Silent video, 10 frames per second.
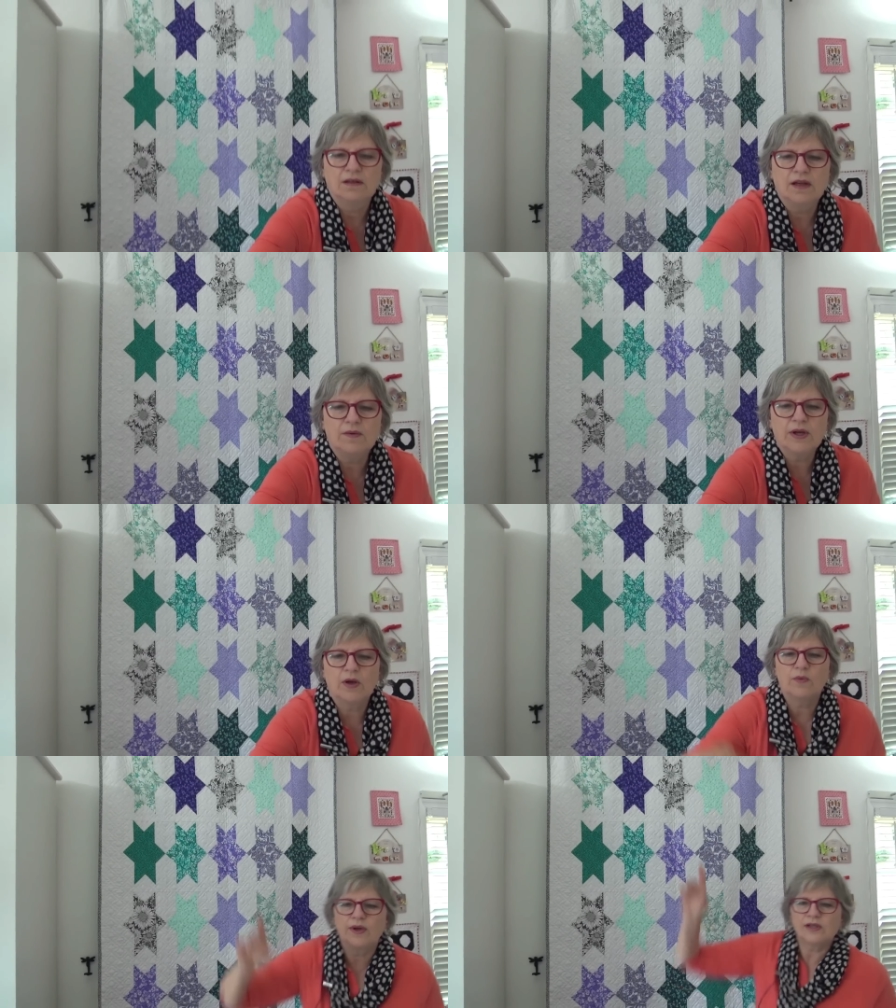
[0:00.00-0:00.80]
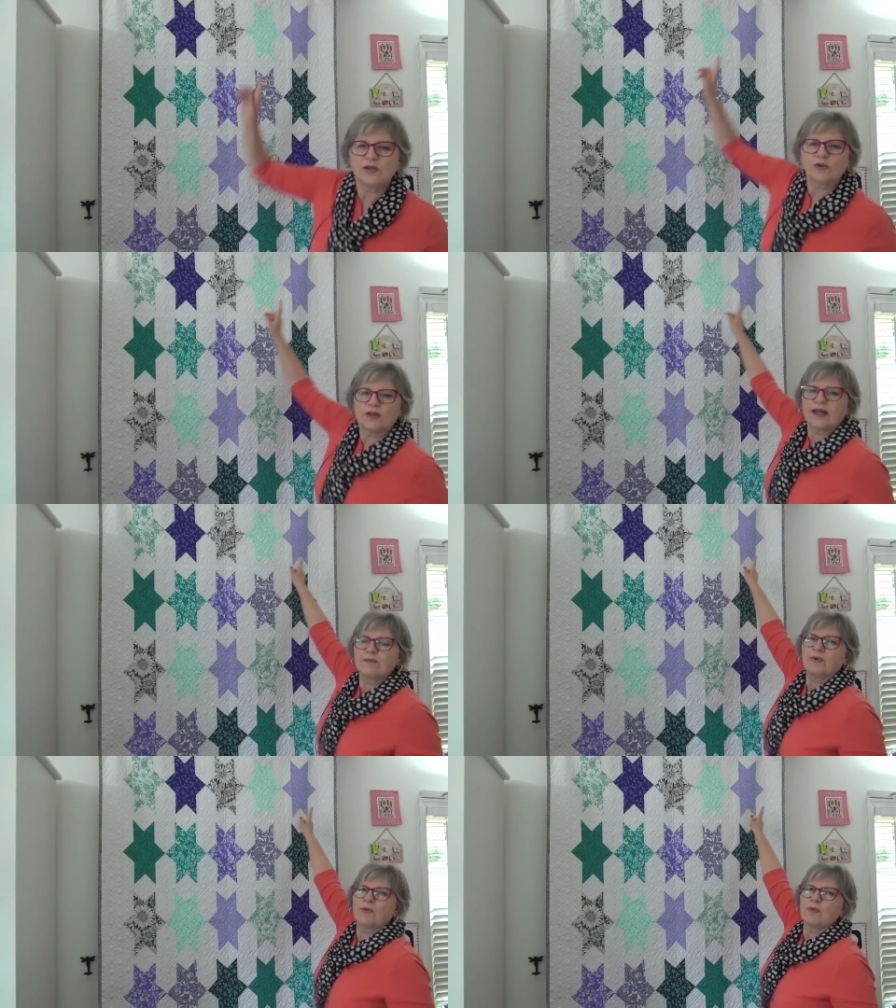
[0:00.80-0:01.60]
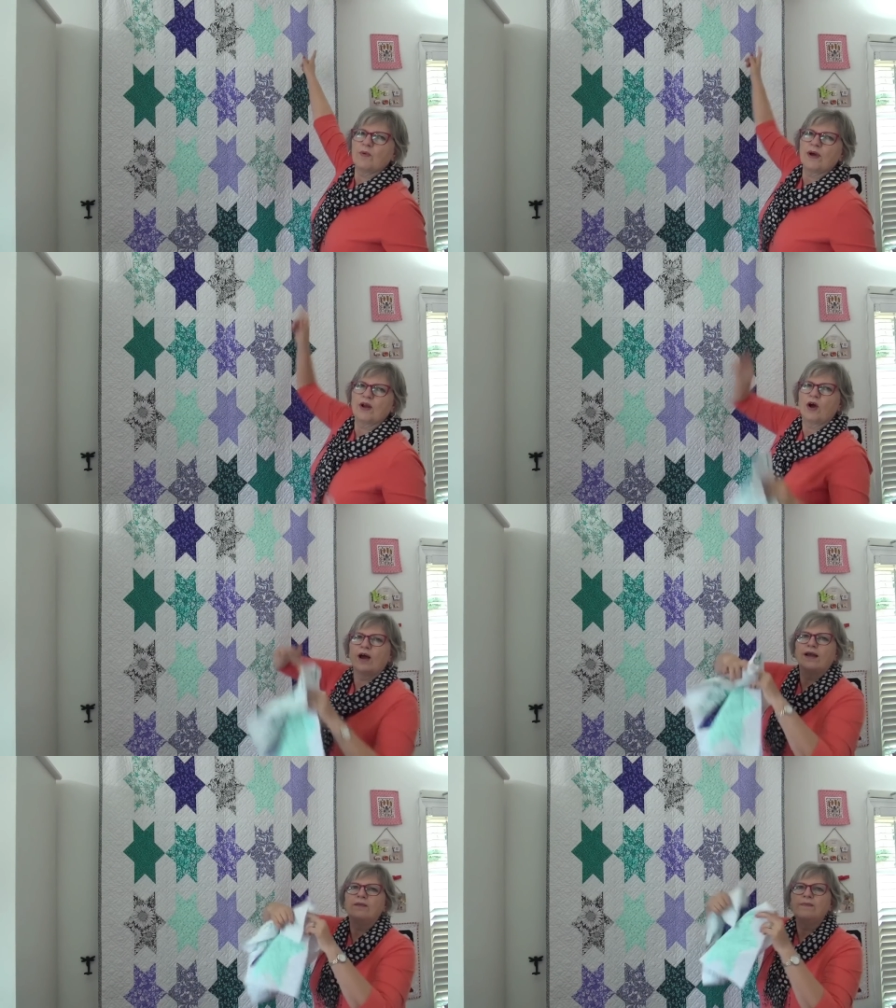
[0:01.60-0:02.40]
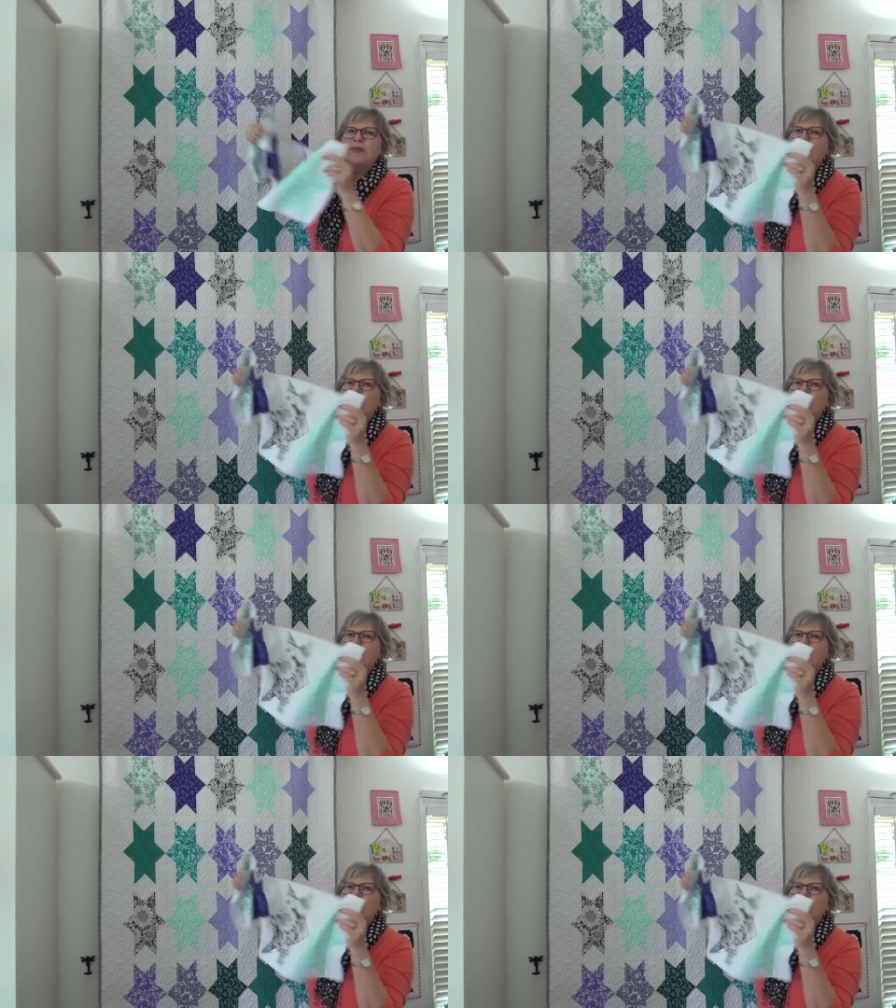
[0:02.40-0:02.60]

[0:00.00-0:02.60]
there we go. When I sew the light purple one on,